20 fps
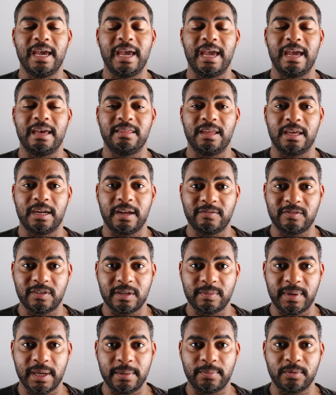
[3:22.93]
And then I've
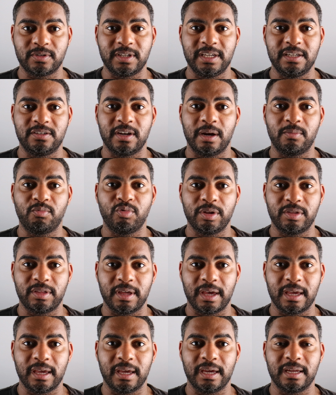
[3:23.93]
seen people teach
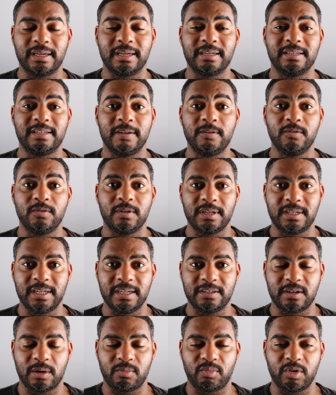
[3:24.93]
everything and continue to
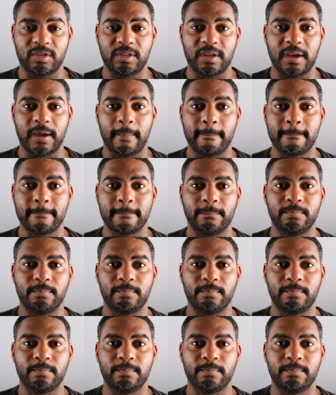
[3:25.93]
teach everything